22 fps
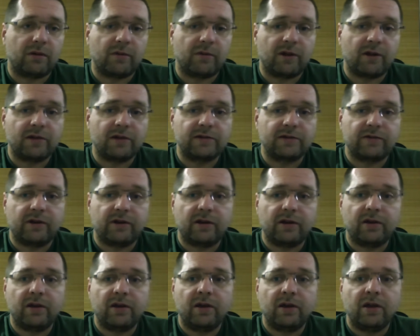
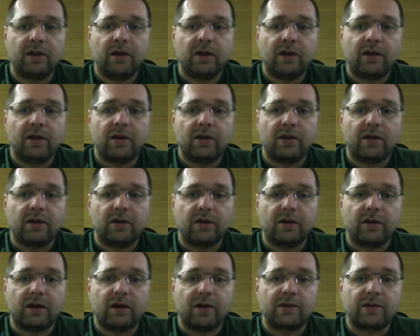screen,
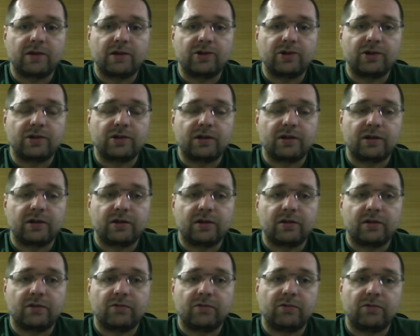I suggest that
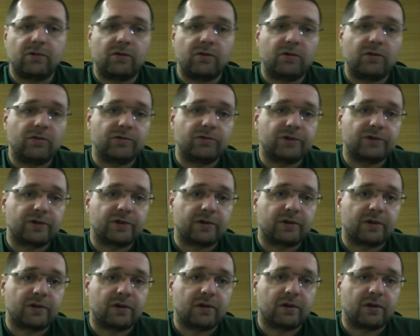you don't use
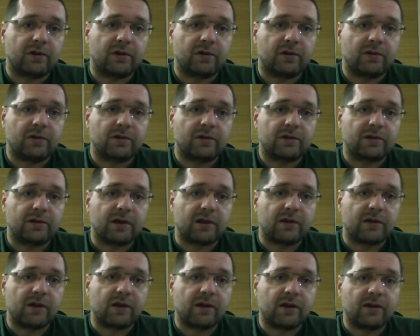
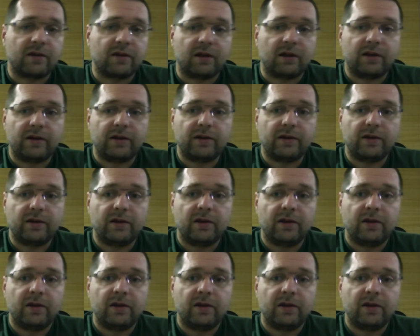standard telnet,